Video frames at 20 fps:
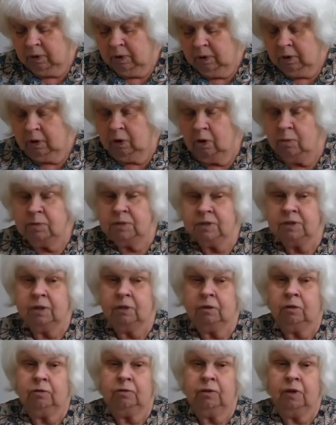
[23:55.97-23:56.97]
human
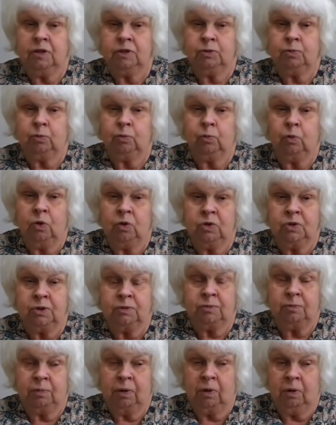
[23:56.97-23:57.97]
sacrifice was
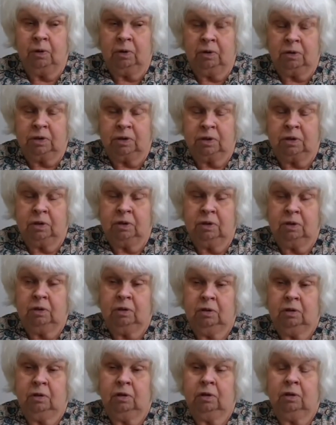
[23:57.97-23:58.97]
part
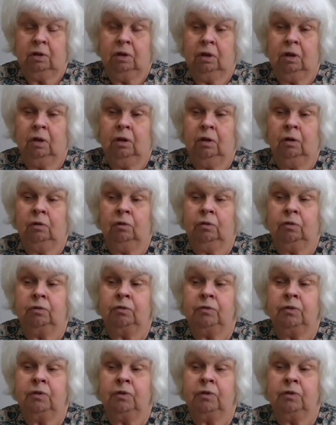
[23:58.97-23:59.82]
of